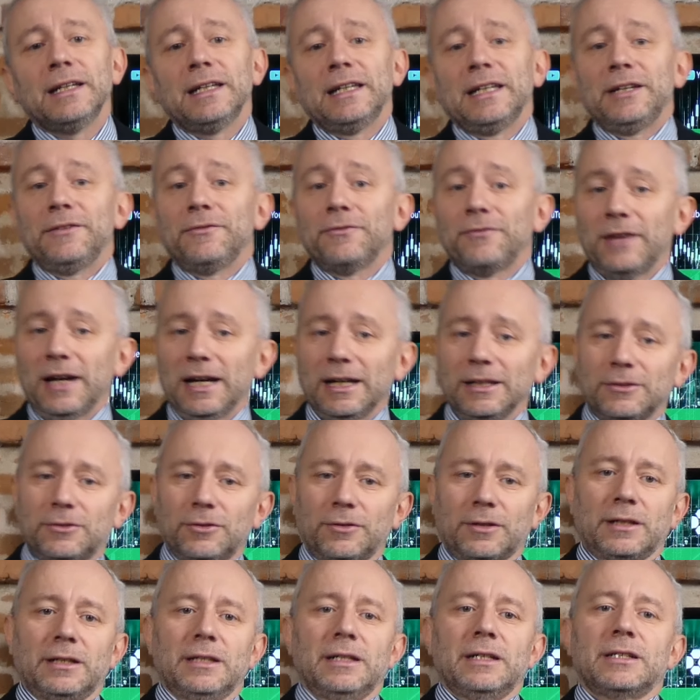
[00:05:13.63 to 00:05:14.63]

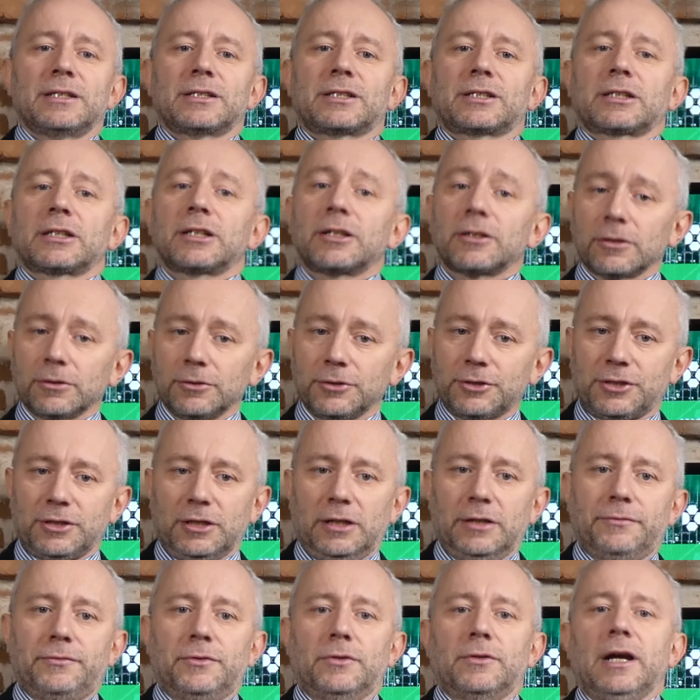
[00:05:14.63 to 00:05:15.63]
Inventory is
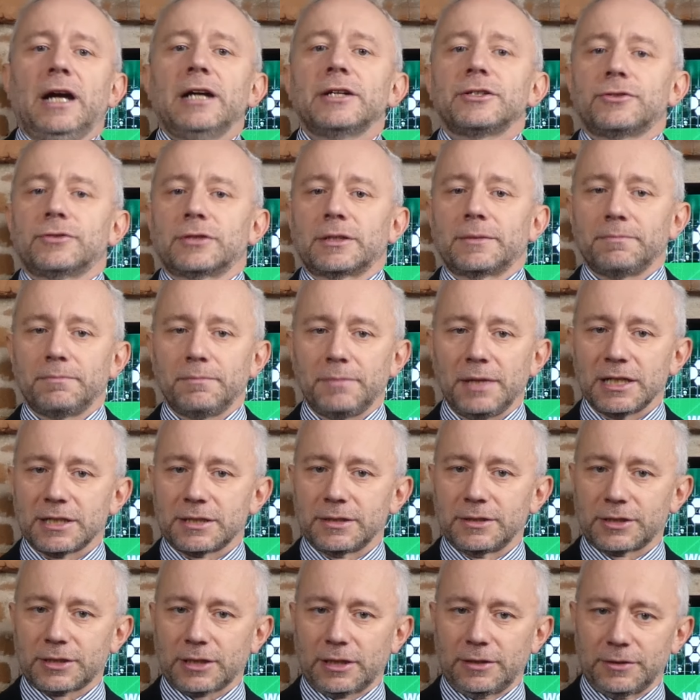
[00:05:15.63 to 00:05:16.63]
crucial for ensuring
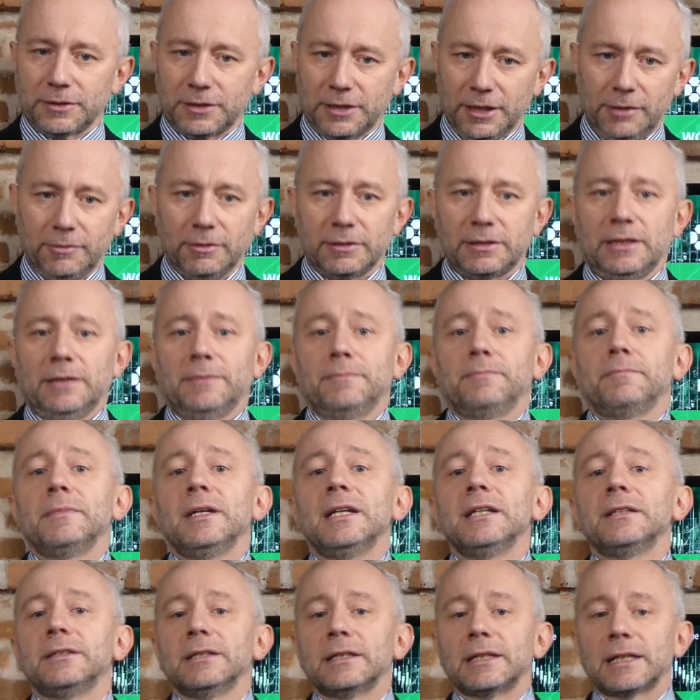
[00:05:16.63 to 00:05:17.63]
business continuity and
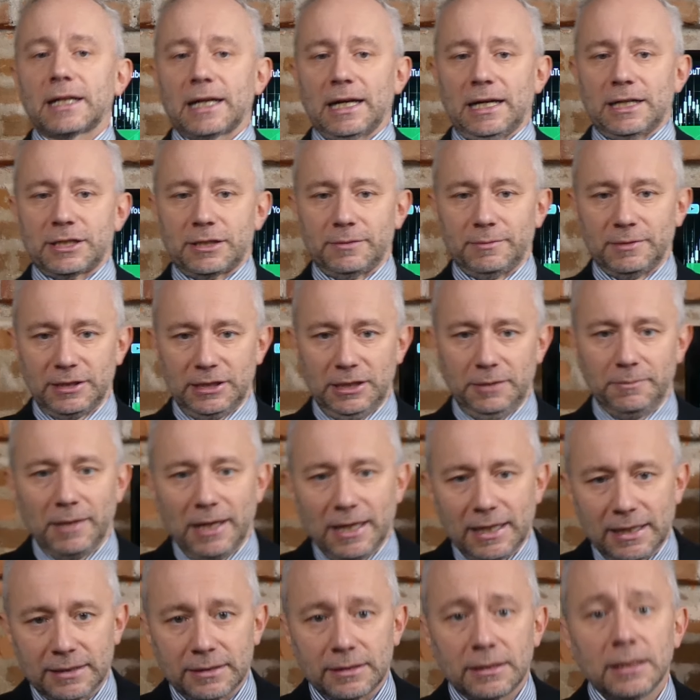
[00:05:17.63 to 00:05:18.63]
meeting customer
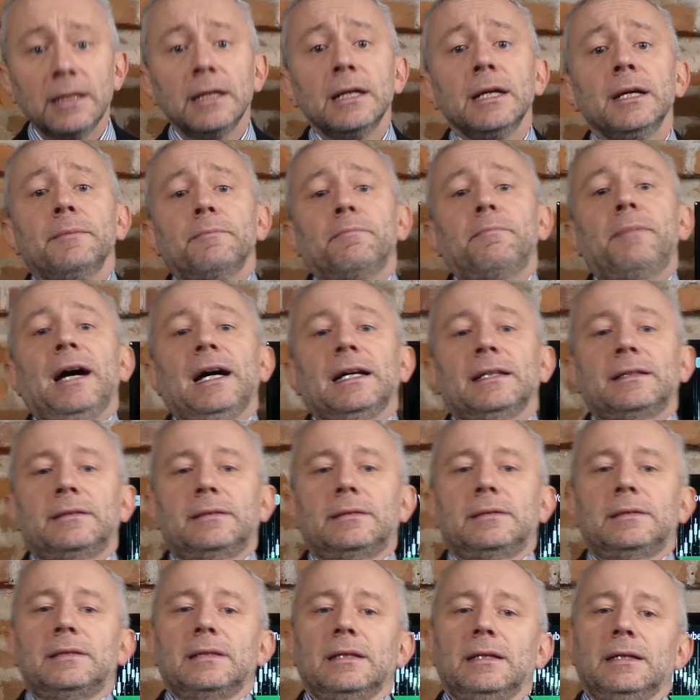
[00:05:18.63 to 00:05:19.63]
demand, but
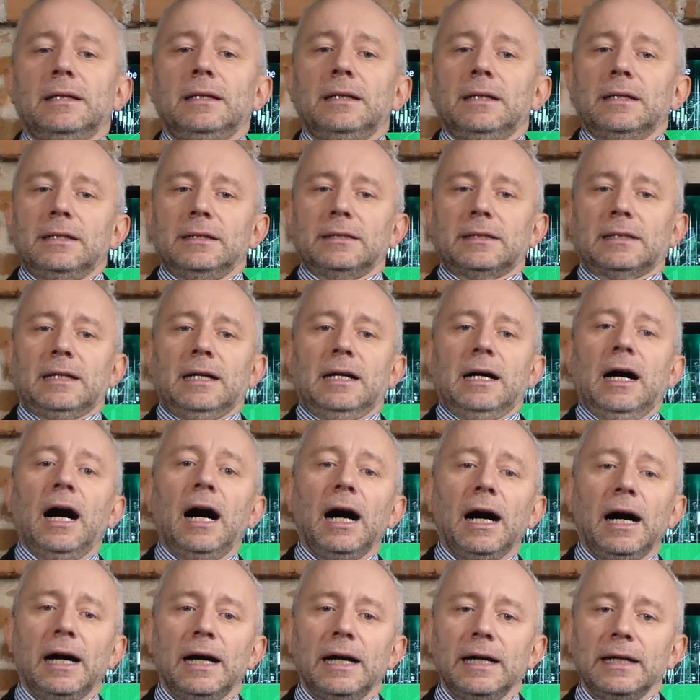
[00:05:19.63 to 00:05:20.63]
it can
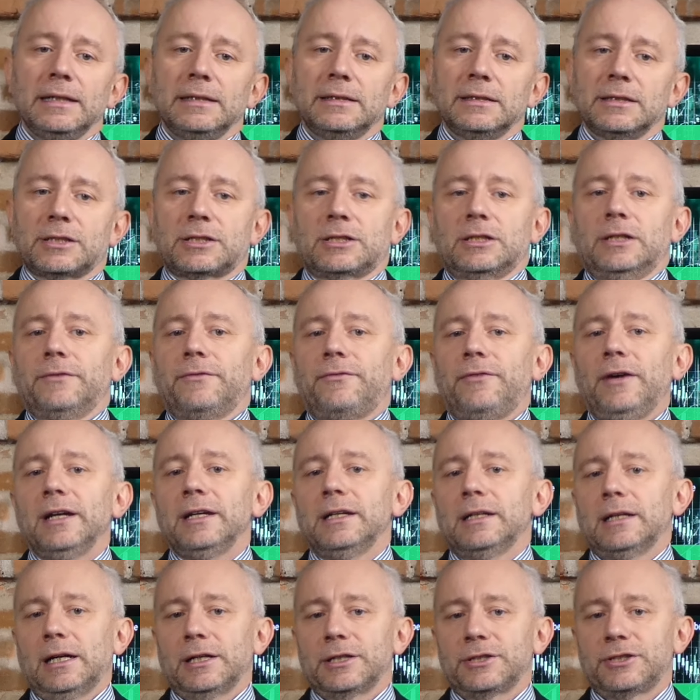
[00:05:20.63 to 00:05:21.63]
hide some
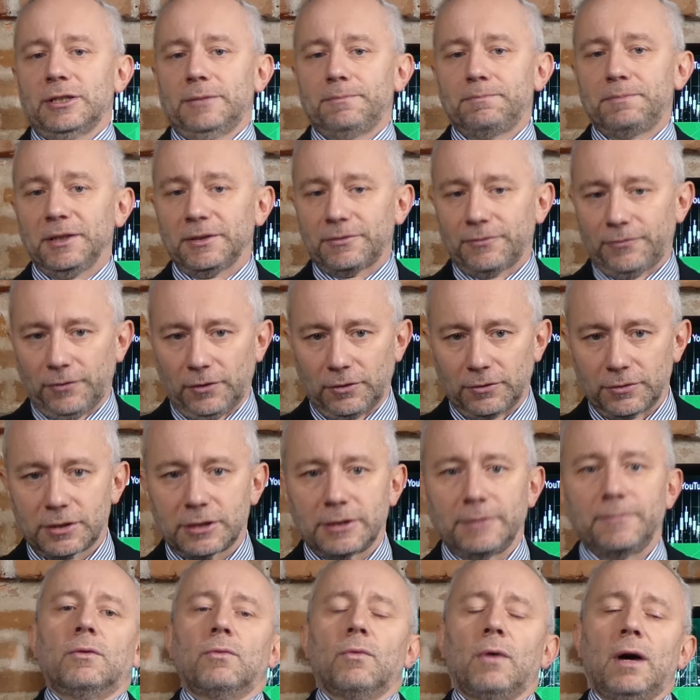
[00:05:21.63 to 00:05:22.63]
financial
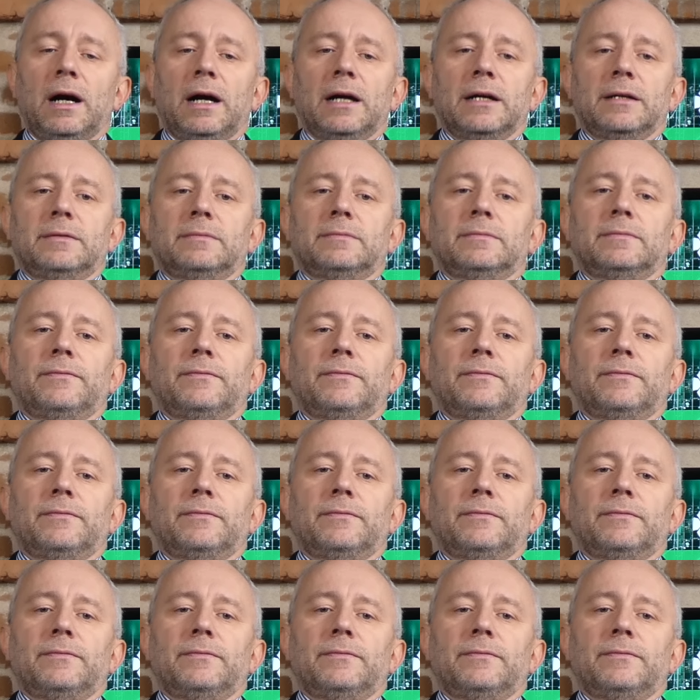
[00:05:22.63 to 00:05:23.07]
pitfalls. Why?